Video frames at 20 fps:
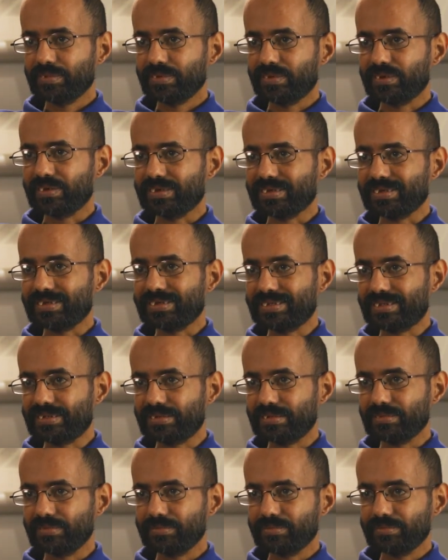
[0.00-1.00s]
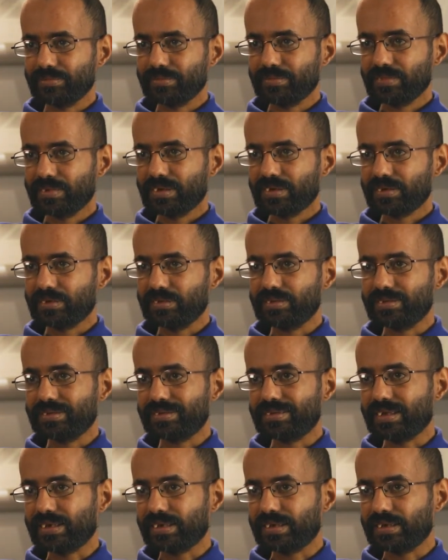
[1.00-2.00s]
couldn't eat couldn't
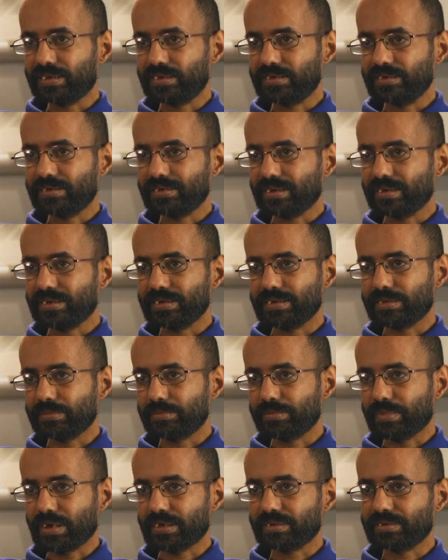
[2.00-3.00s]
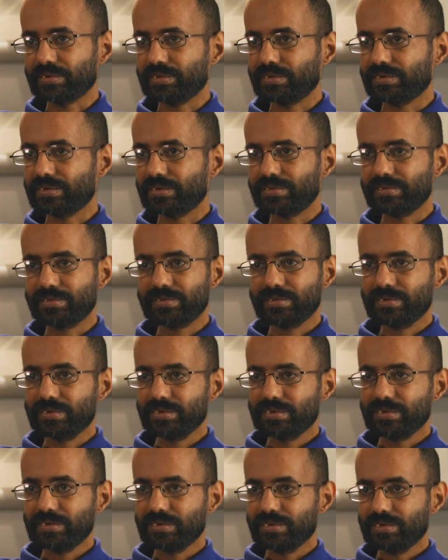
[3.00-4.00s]
think anything better.
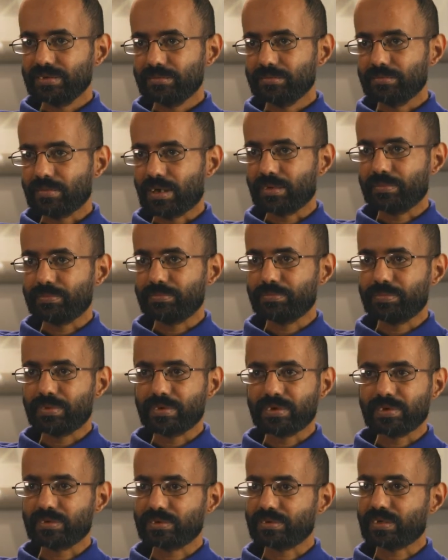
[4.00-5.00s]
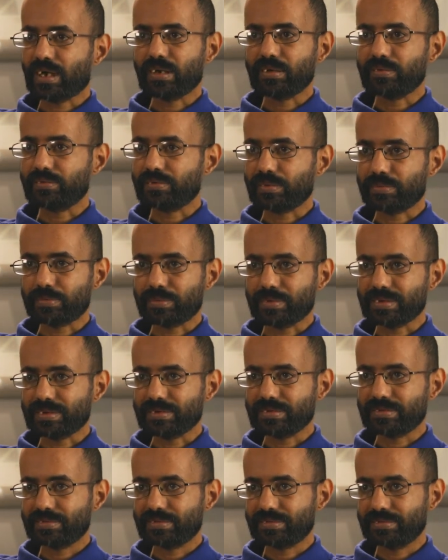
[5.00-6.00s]
My brain was all over the
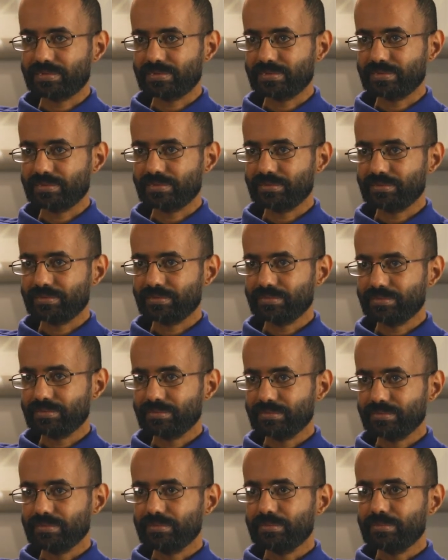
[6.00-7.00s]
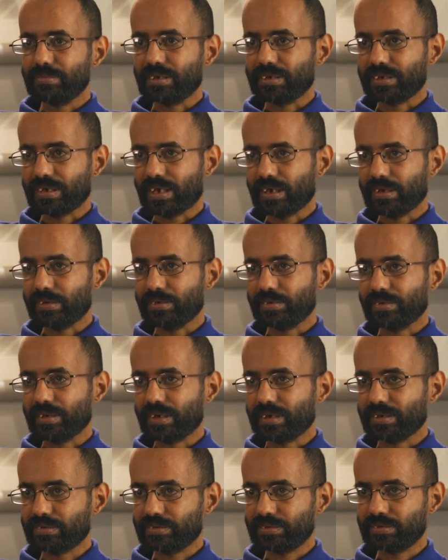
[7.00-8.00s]
place. But now
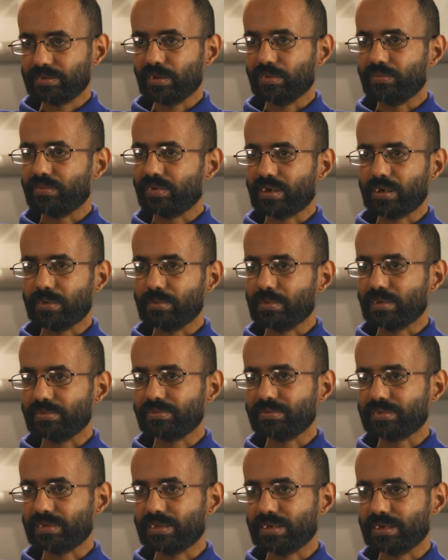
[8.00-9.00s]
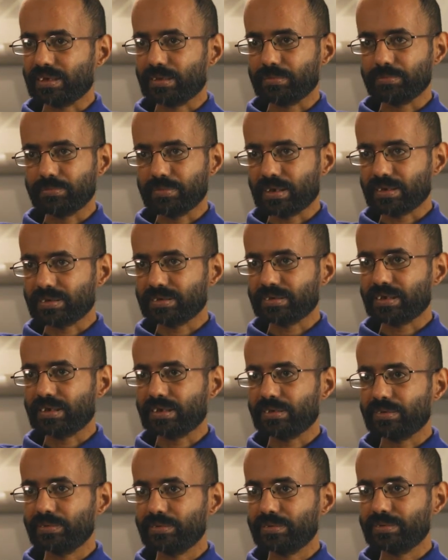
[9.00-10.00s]
I overcome everything. I'm better
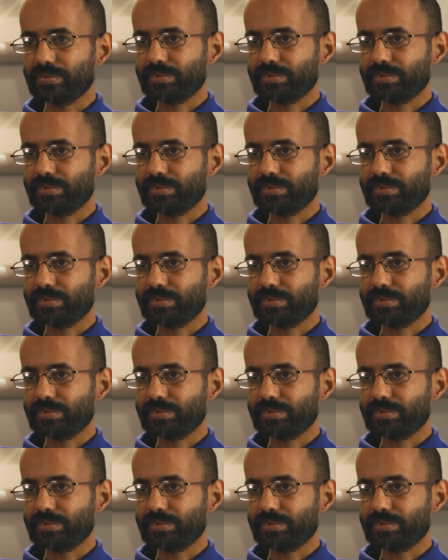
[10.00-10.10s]
now.